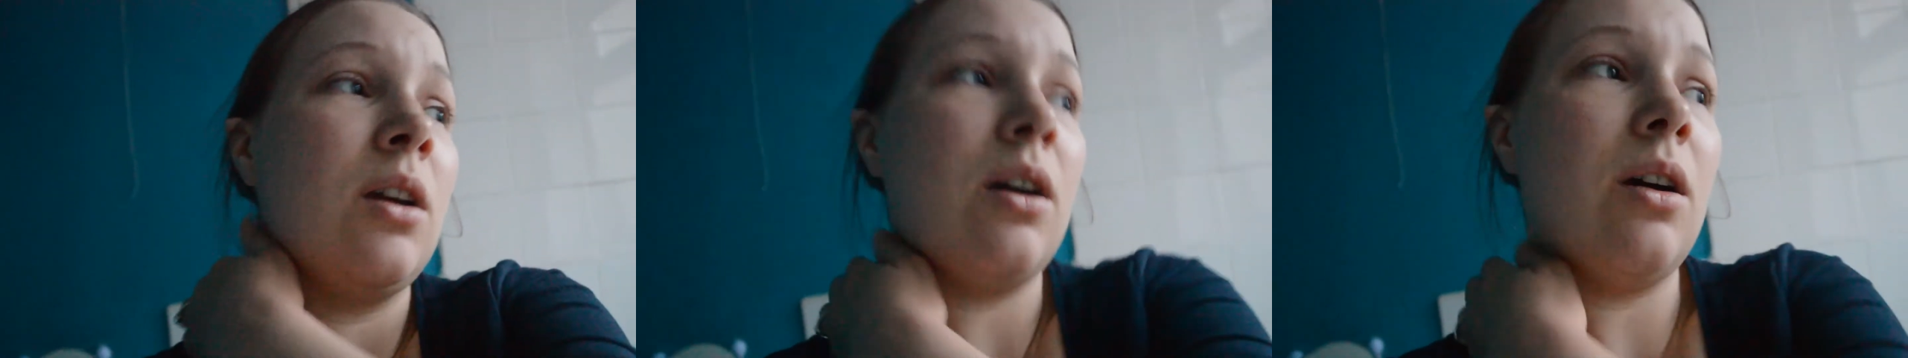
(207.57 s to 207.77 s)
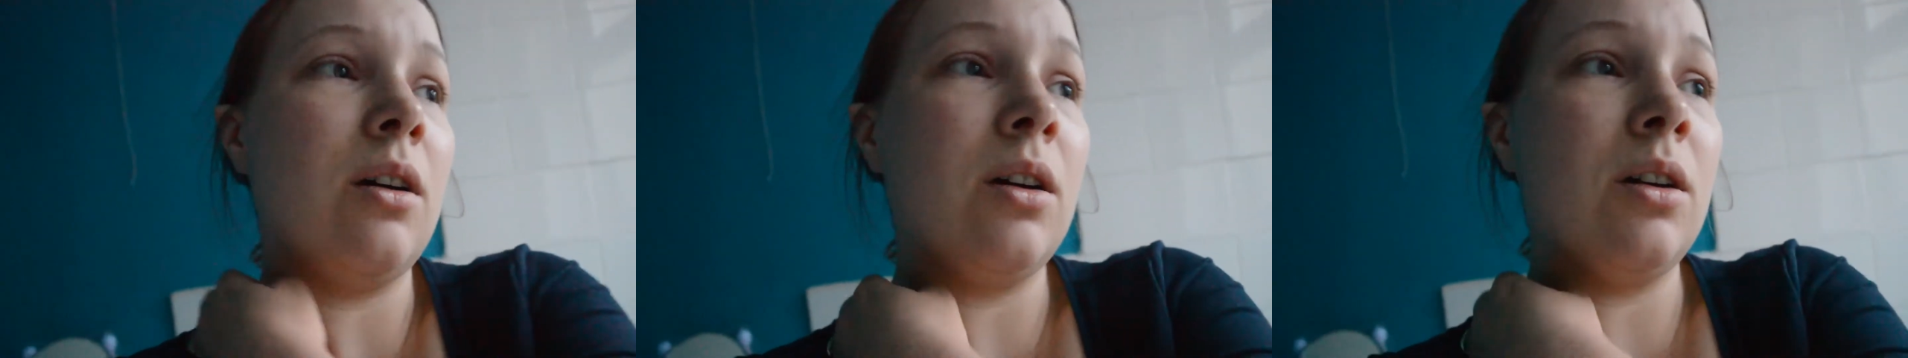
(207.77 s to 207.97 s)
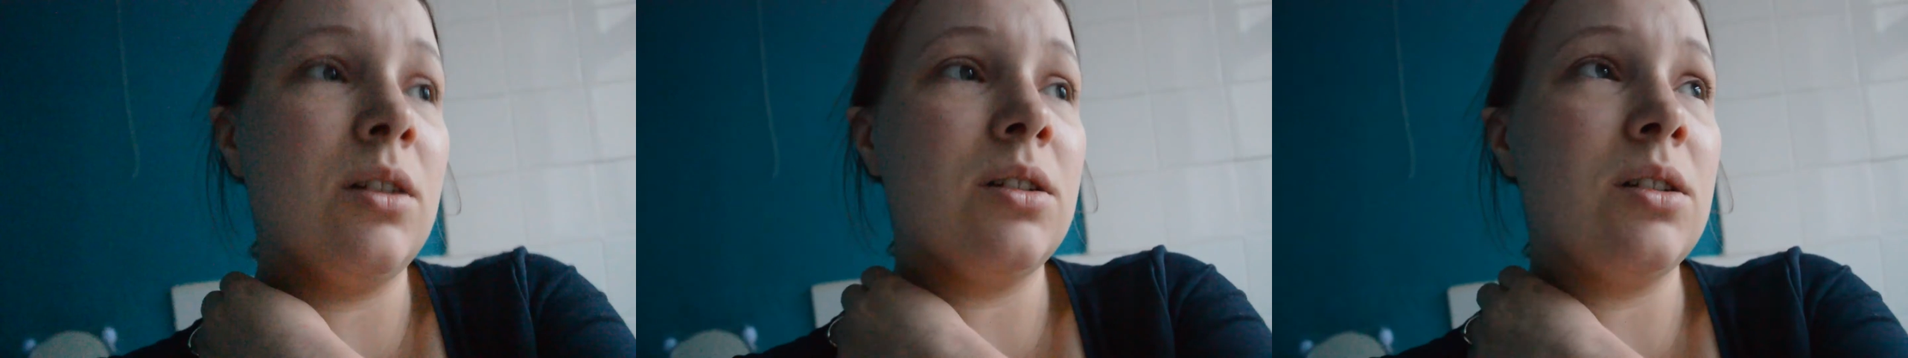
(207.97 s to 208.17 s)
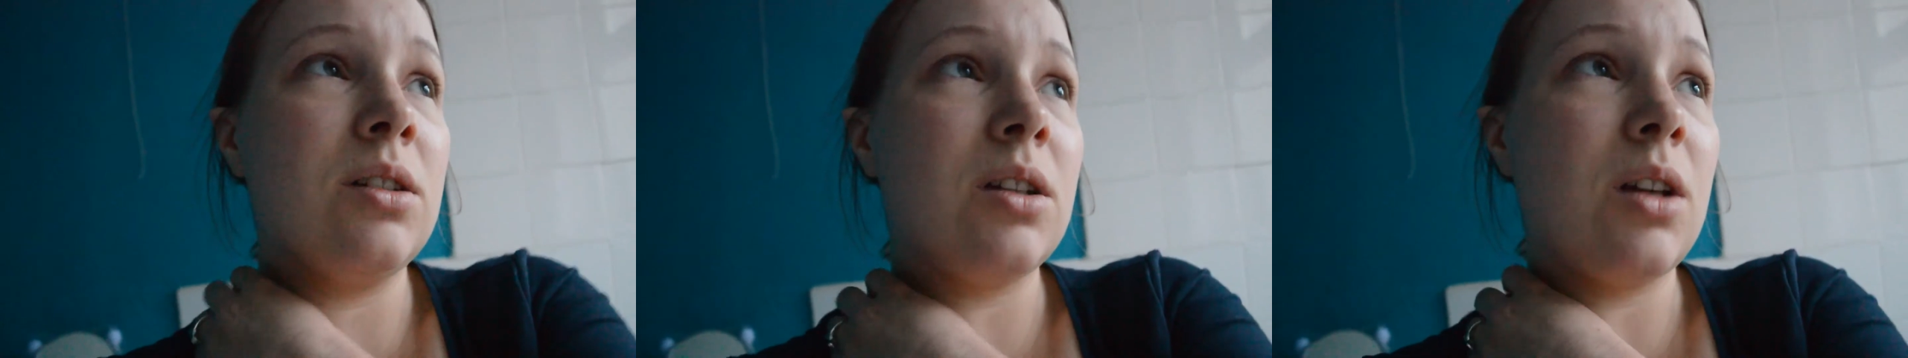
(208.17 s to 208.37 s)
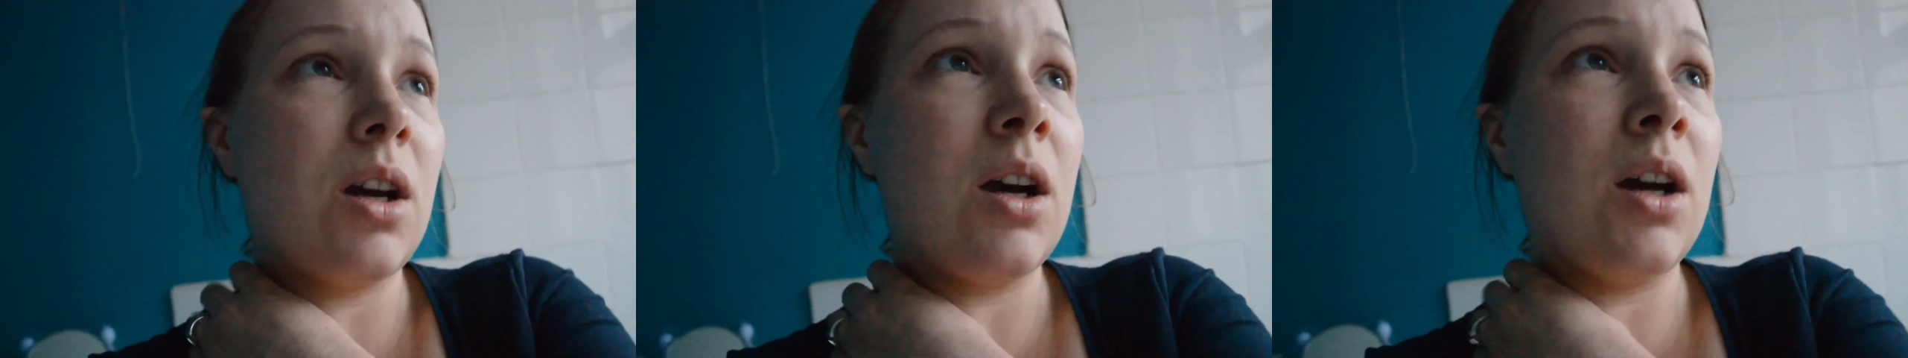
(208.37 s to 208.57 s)
And
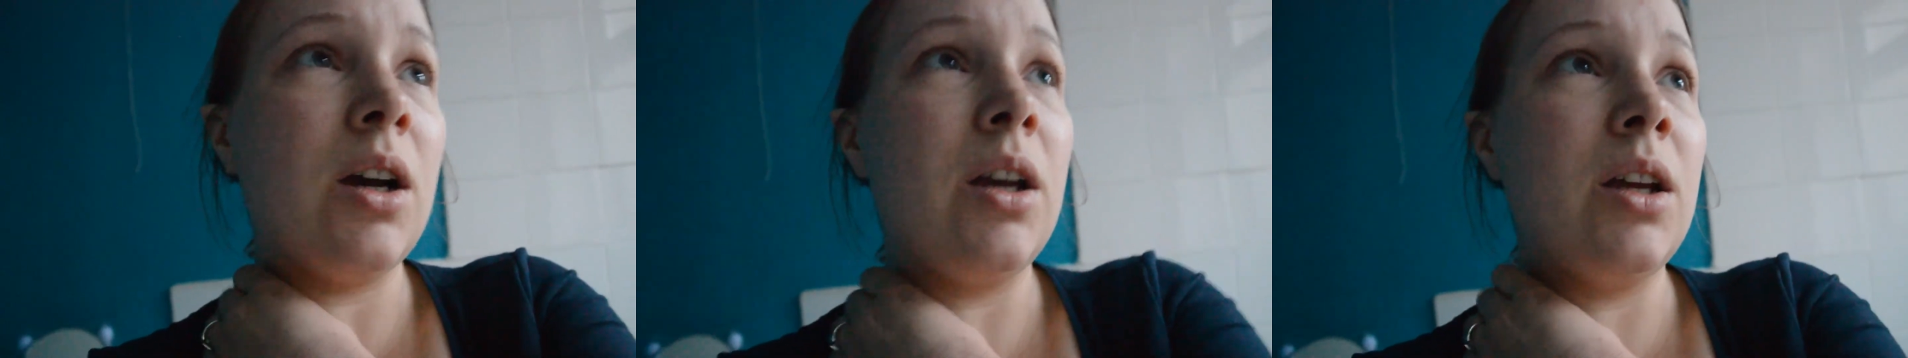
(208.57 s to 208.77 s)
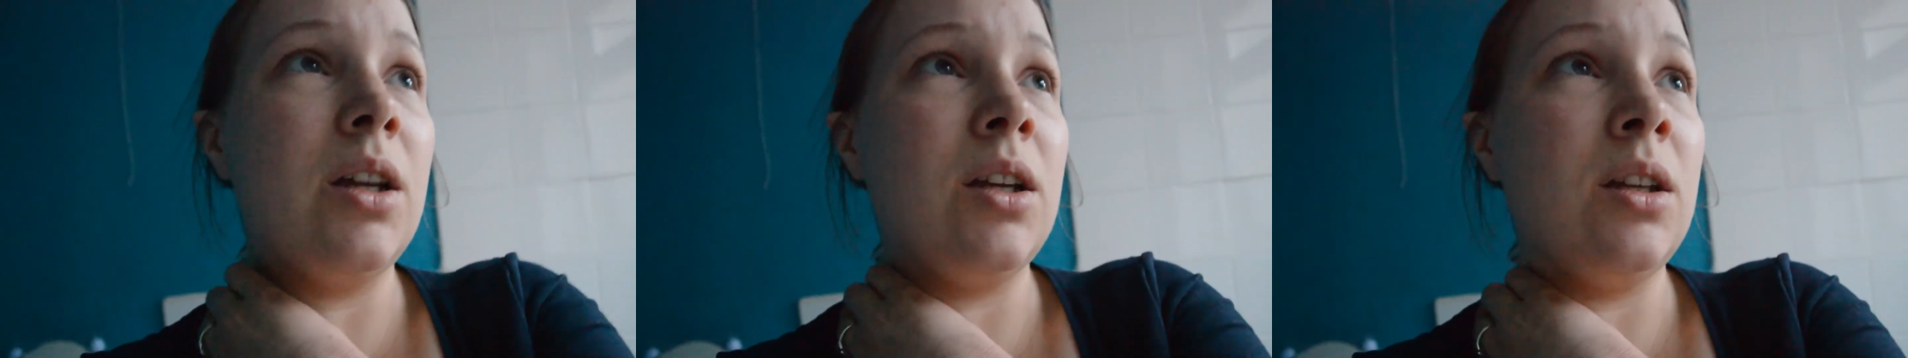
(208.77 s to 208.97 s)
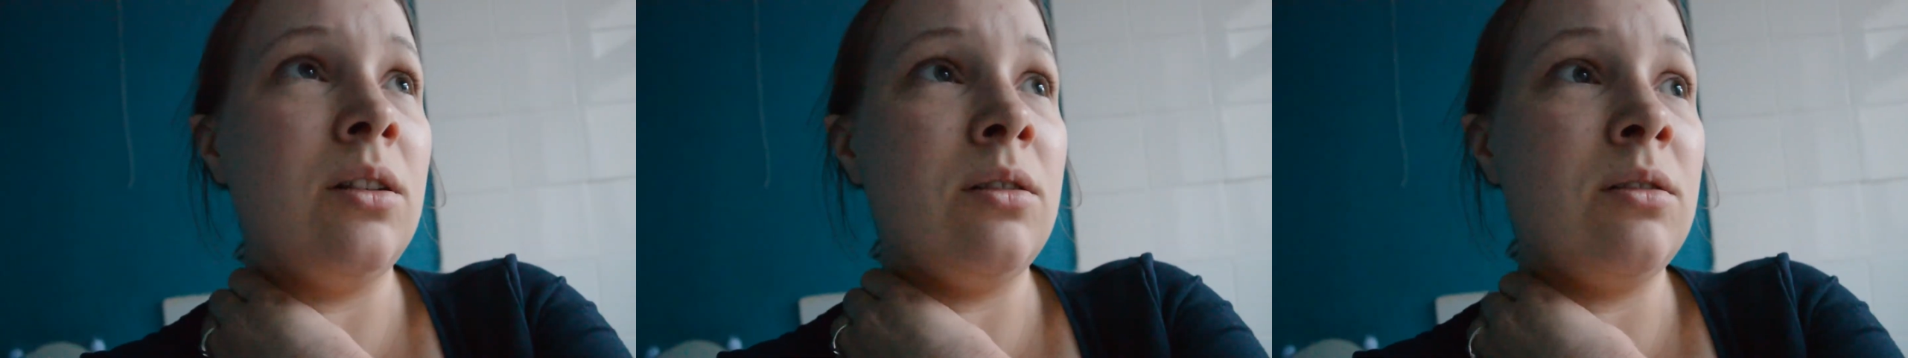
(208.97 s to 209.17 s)
I